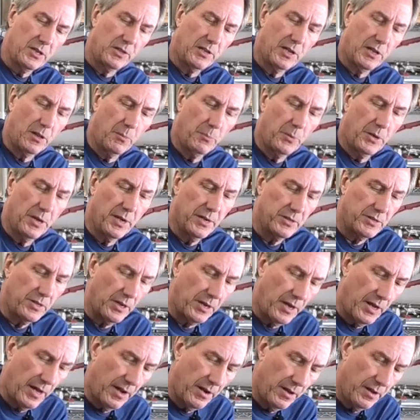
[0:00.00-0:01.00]
a little bit to
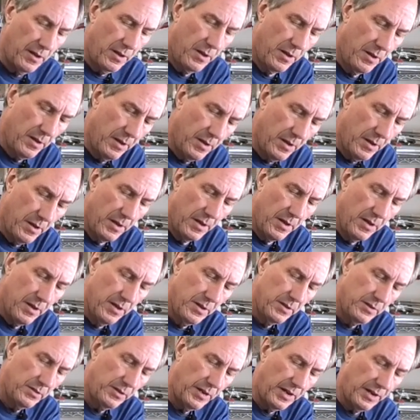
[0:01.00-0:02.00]
kind of
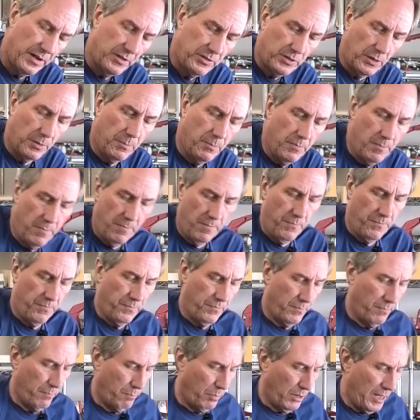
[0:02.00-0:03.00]
take some
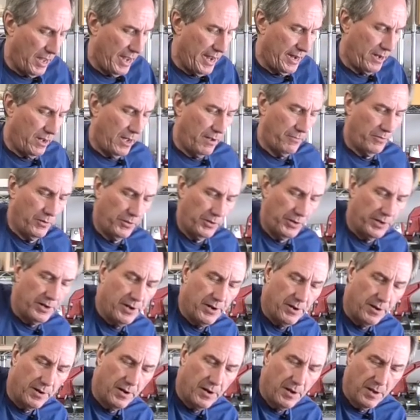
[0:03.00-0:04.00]
black off of
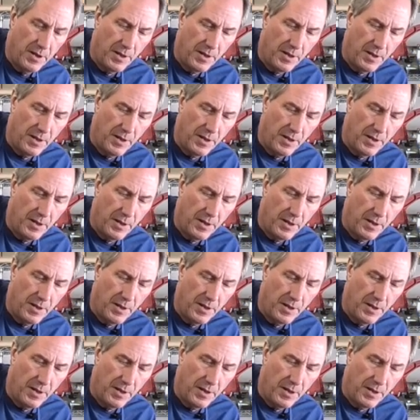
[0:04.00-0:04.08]
there.